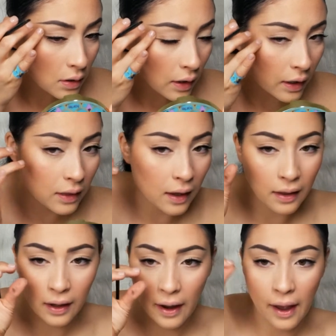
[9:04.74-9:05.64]
like that,
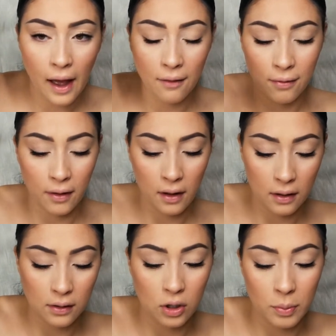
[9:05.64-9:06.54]
like I have a
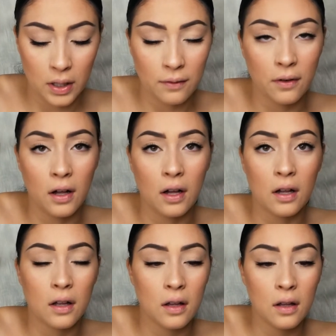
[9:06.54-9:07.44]
little bit of a
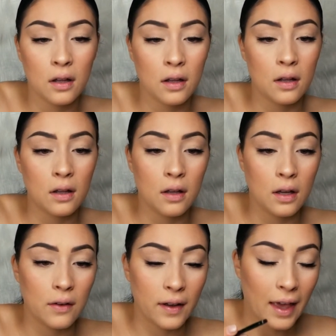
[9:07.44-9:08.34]

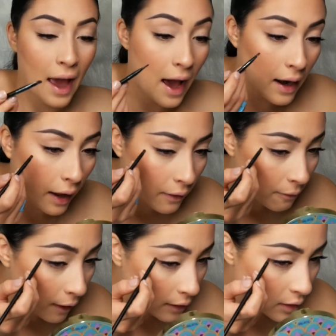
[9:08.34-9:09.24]
cat eye
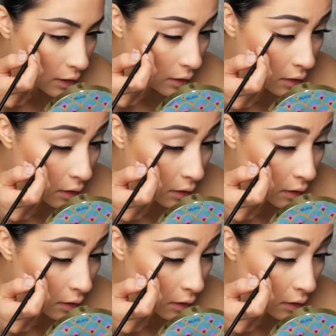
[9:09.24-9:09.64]
effect here.